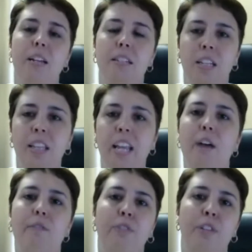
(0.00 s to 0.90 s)
suddenly
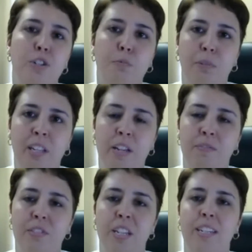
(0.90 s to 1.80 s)
have religious
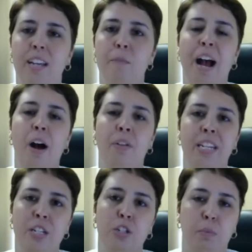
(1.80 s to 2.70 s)
beliefs that tell them how they
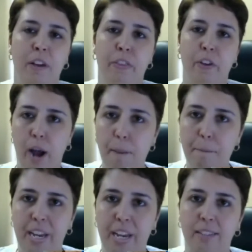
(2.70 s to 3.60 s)
need to run their
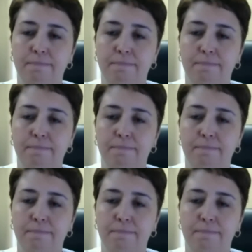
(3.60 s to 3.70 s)
company.